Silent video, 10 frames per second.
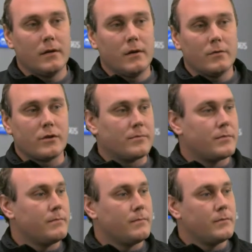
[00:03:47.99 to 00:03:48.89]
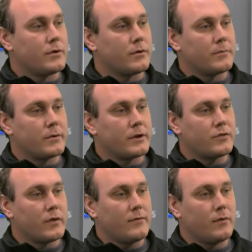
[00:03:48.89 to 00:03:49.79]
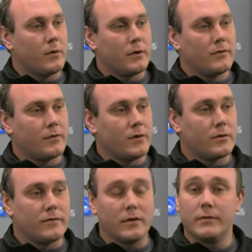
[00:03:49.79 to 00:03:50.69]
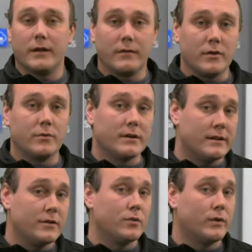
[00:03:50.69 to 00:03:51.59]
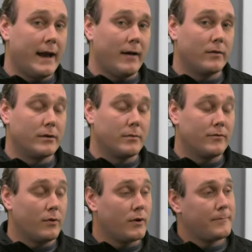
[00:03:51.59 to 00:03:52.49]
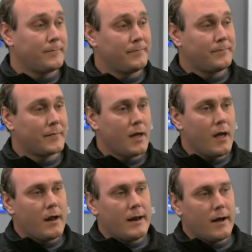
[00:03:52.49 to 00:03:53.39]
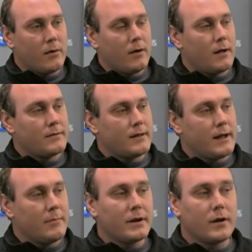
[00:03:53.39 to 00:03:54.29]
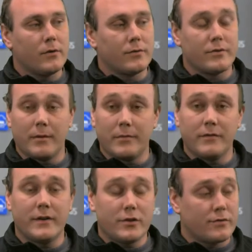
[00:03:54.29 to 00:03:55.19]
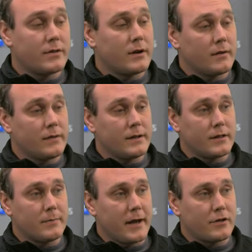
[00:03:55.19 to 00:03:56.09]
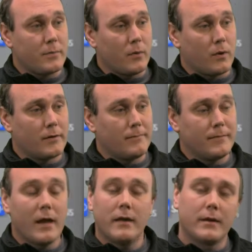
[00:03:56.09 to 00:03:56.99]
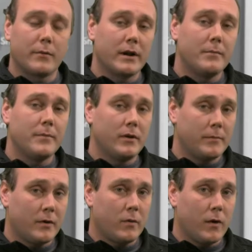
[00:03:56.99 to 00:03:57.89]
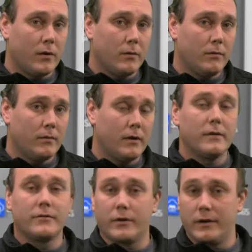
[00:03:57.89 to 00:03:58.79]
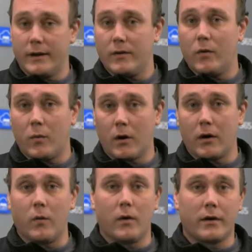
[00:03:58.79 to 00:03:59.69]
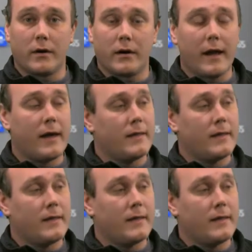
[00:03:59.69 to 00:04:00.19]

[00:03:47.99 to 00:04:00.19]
which I'm sure is pretty straightforward for those of you that have used a digital calendar before. Now, today I'm going to go through some of the features here on the dispatch board. Then we're going to build up a quote, turn it into a work order, and